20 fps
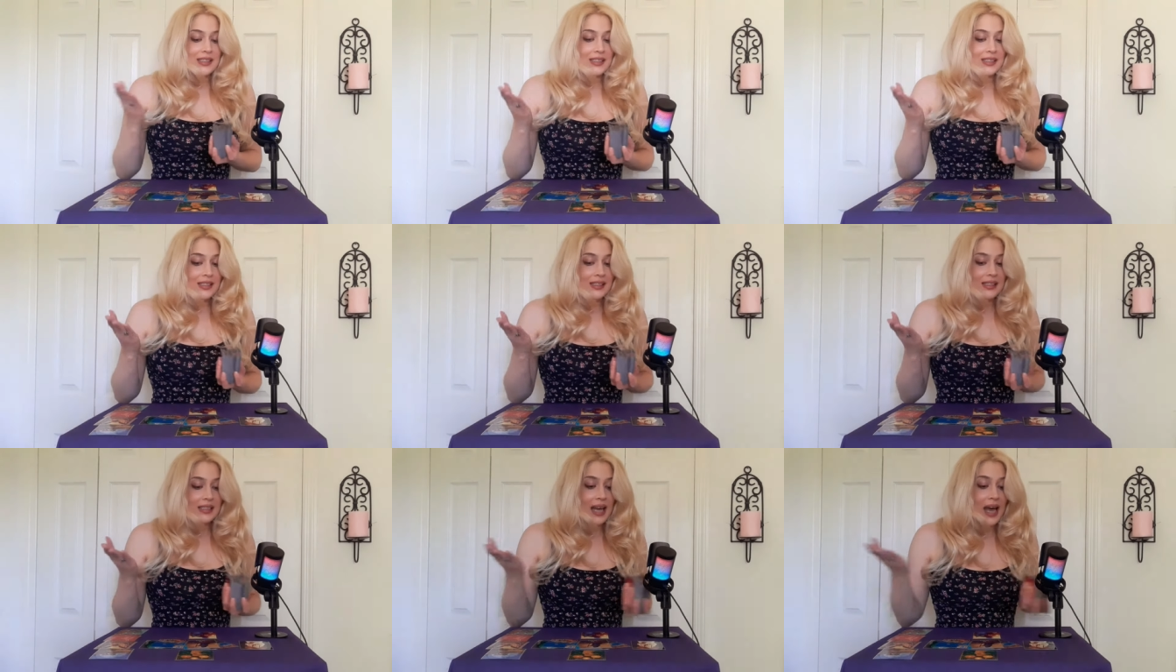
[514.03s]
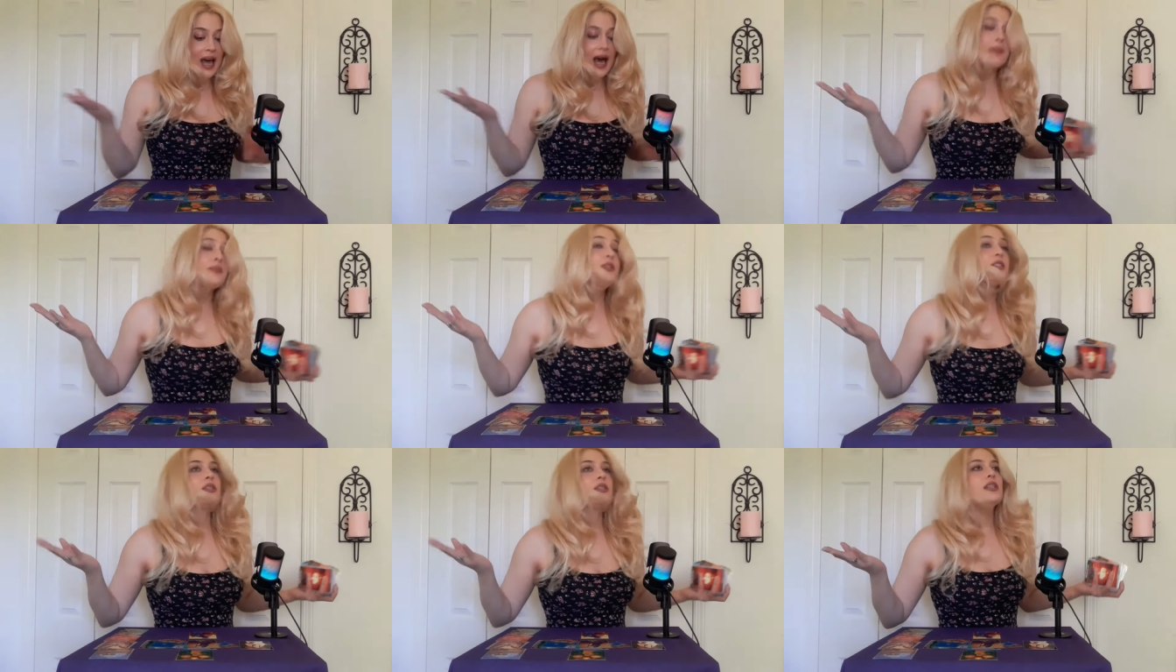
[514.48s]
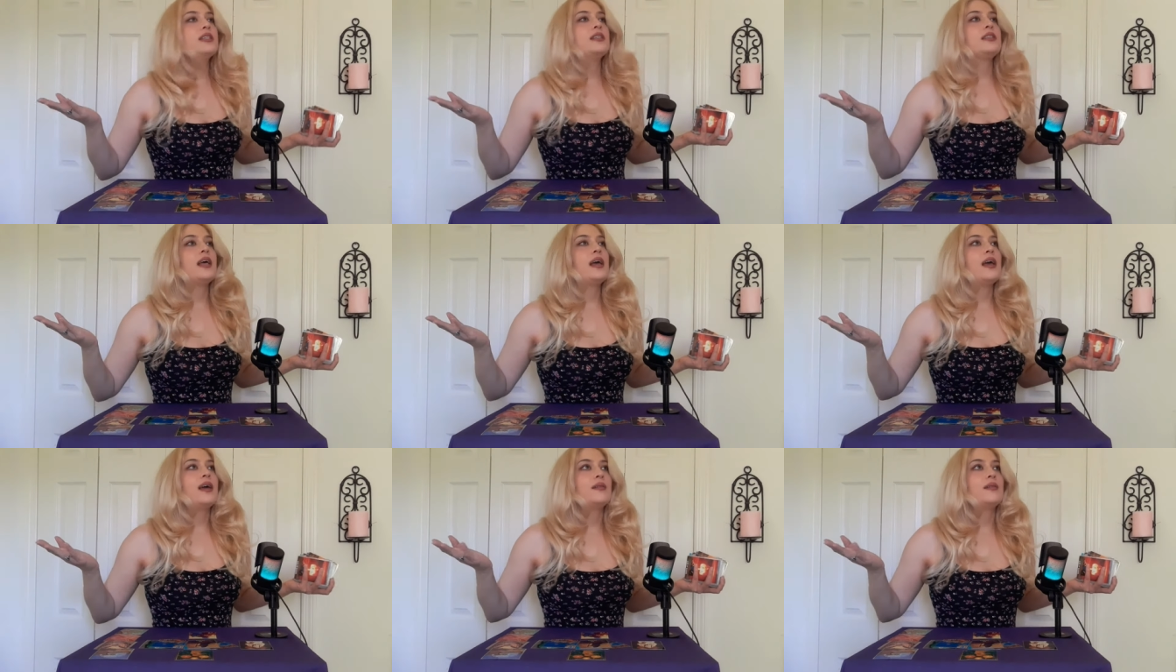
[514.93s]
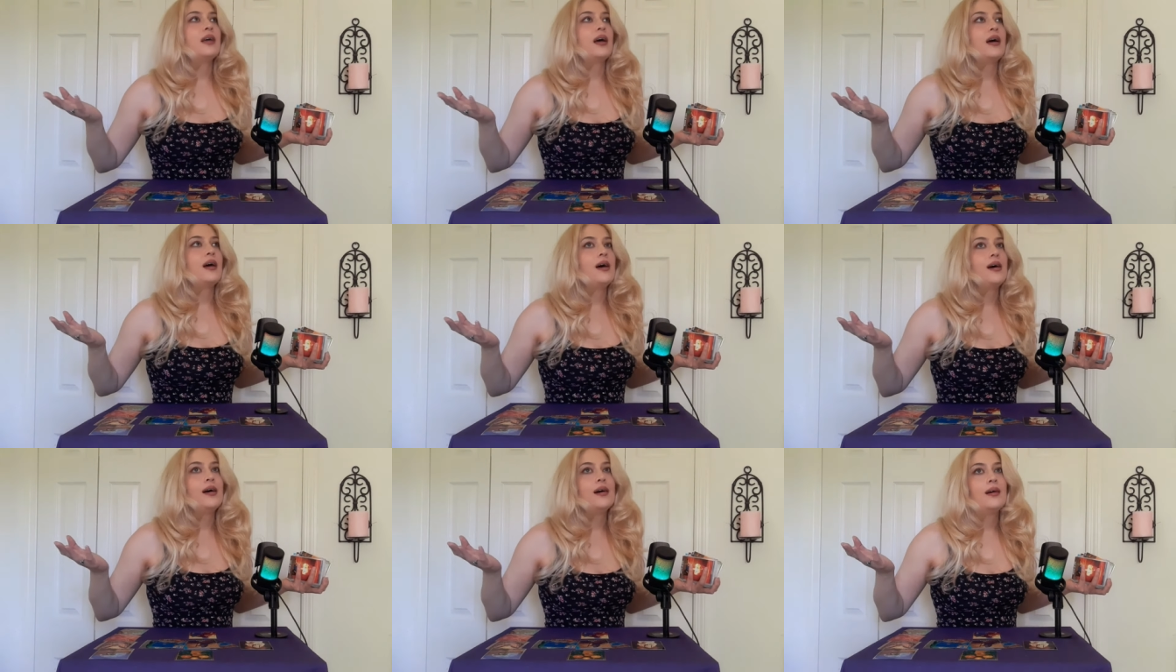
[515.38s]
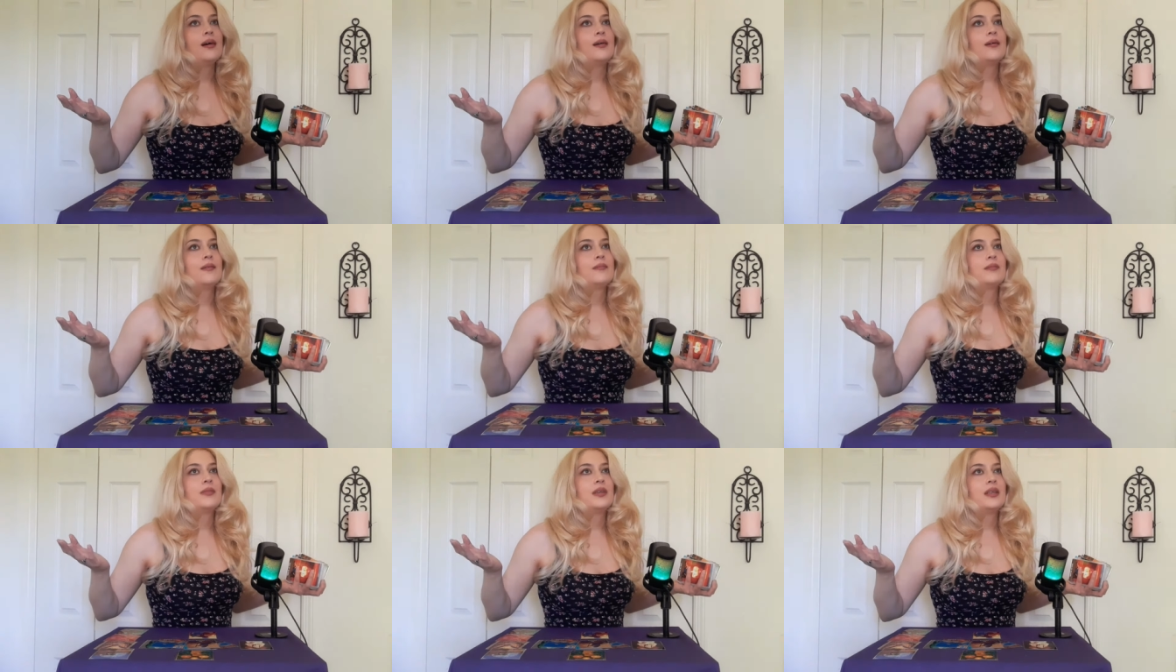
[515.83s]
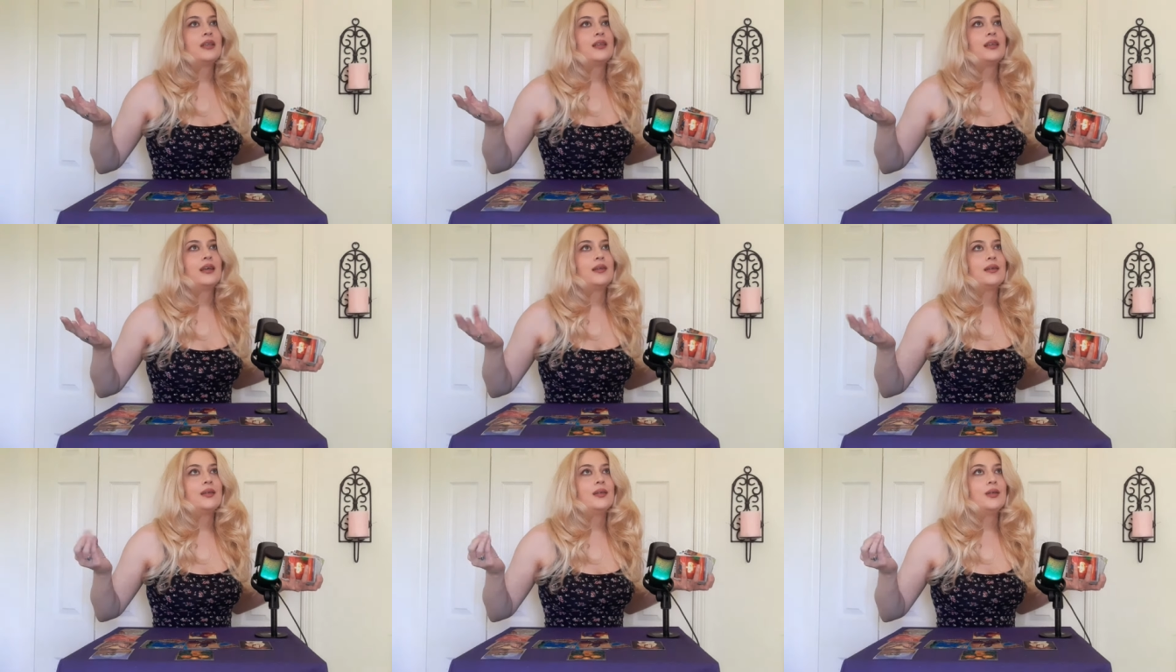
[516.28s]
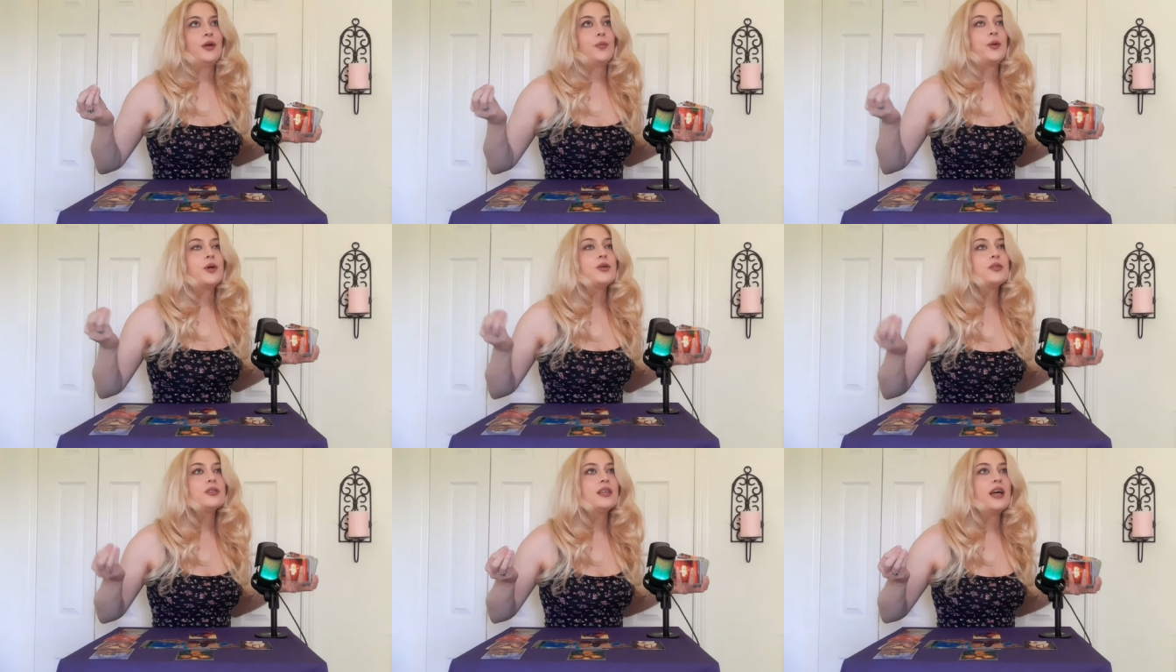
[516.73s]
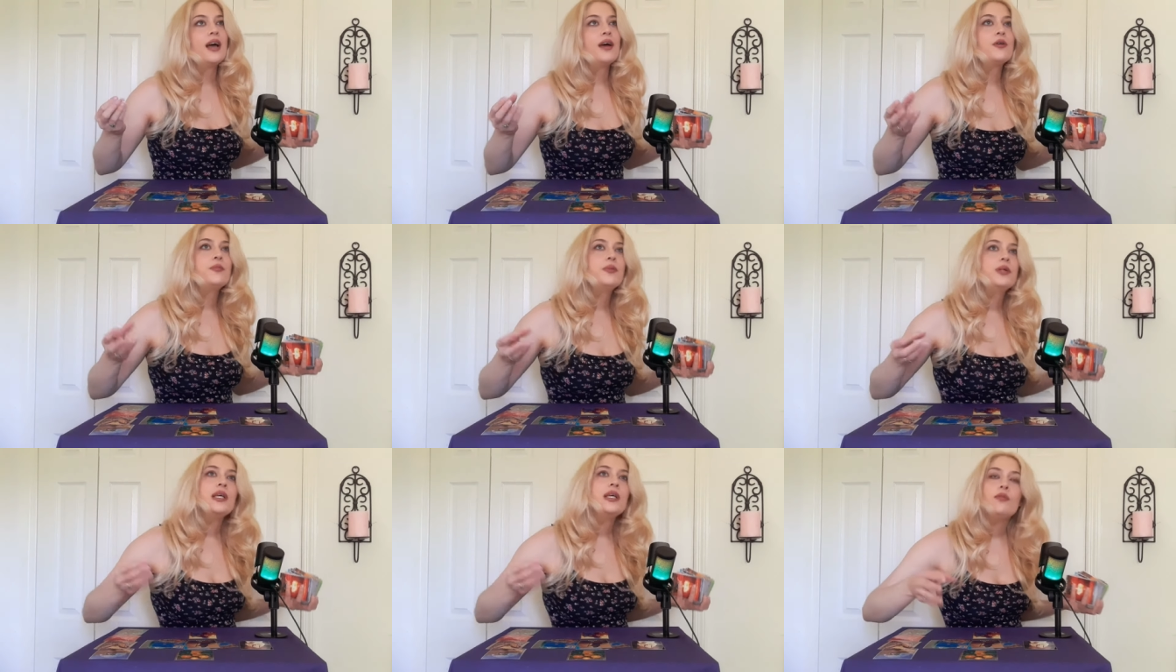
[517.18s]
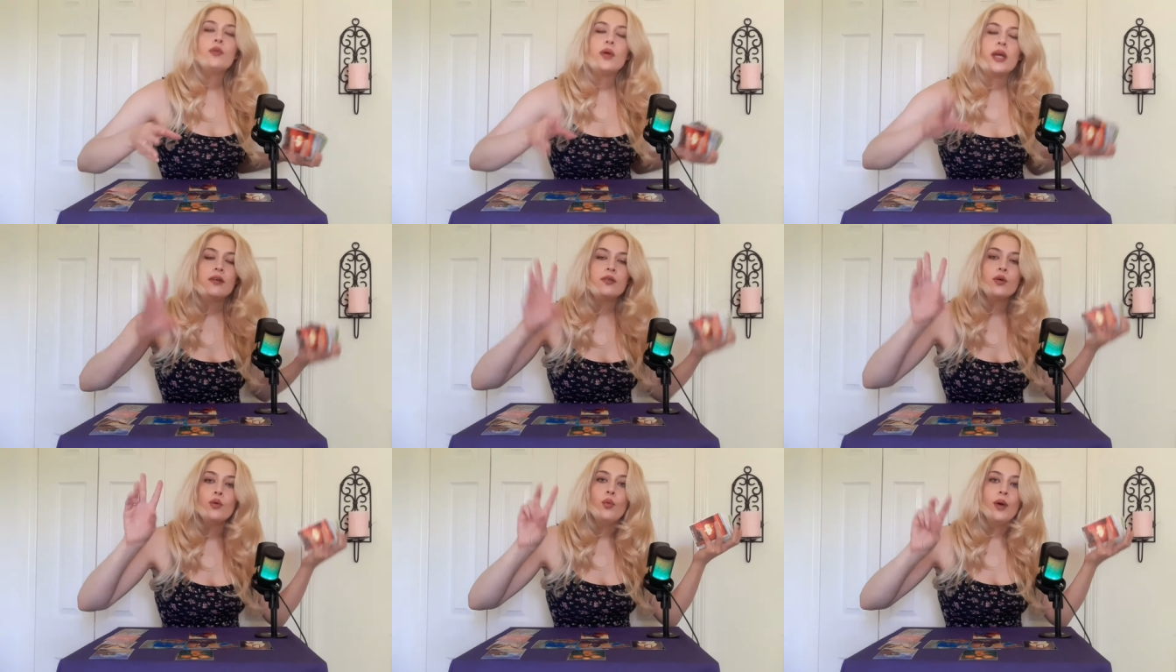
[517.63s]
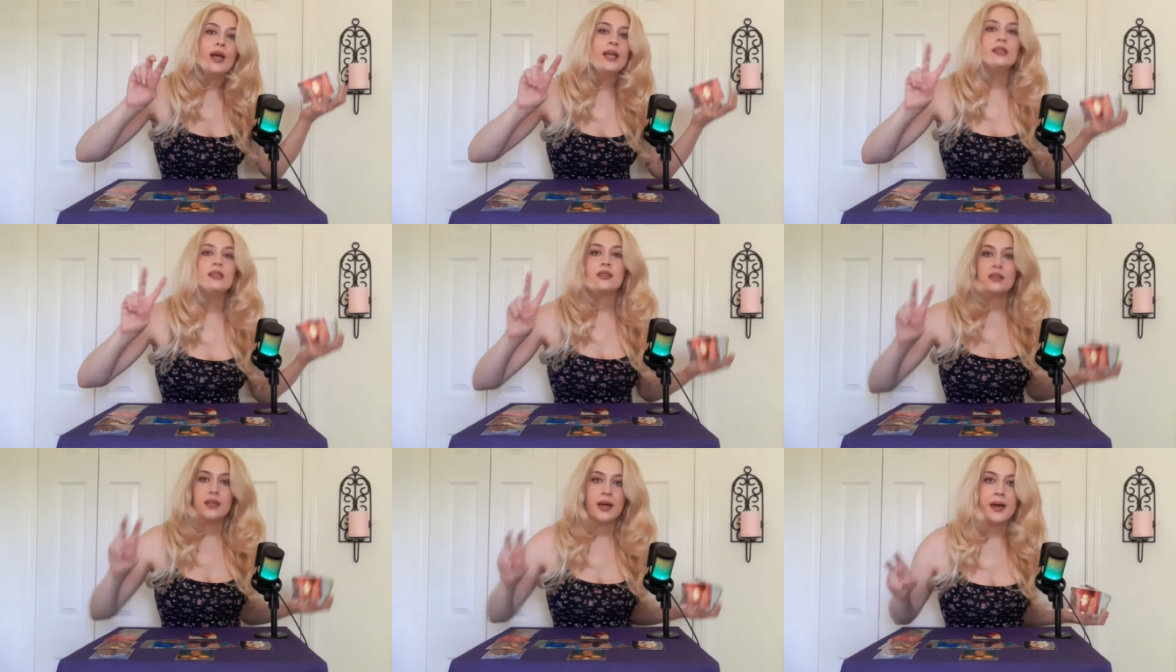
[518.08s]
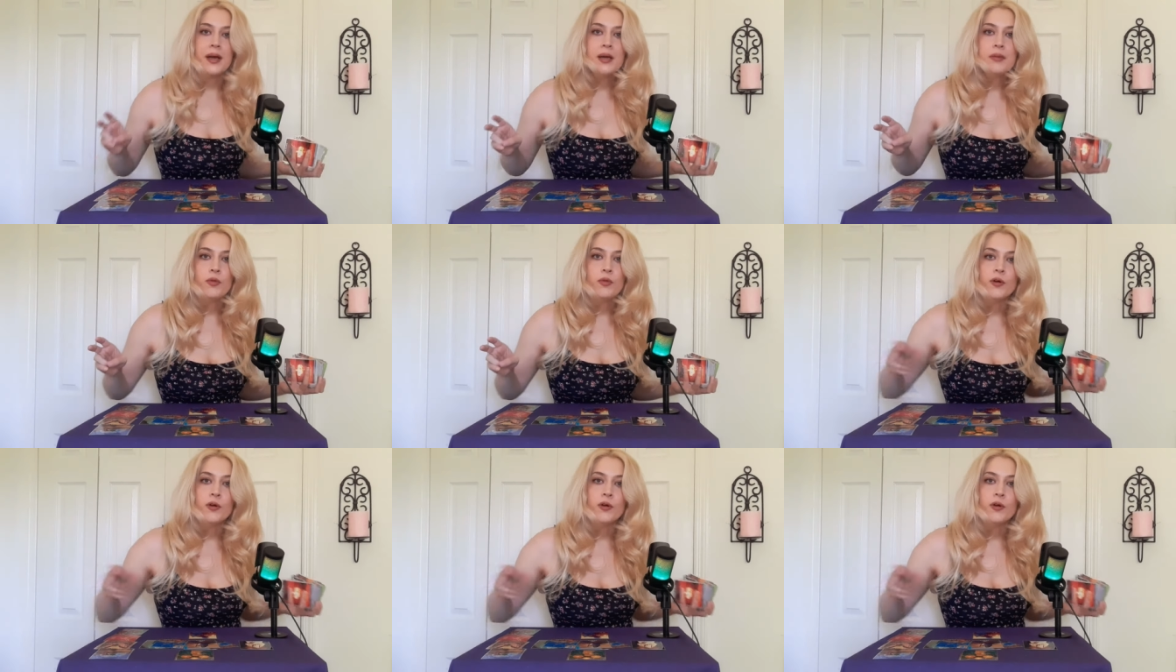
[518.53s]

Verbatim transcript: Yeah, I'm just going to say it. You know, personally, I don't believe we ever waste time.